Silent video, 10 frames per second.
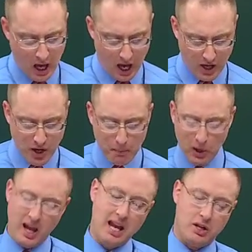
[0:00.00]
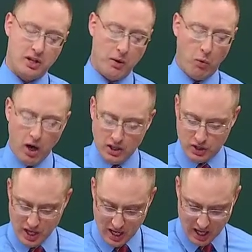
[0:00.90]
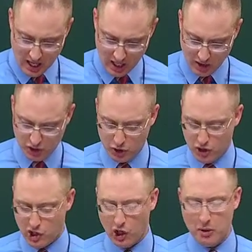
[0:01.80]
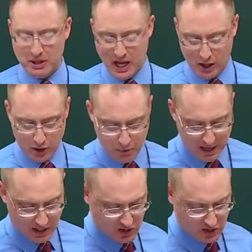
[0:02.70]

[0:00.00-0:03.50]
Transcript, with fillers: Uh, number eight, they want the uh, a certain term in the arithmetic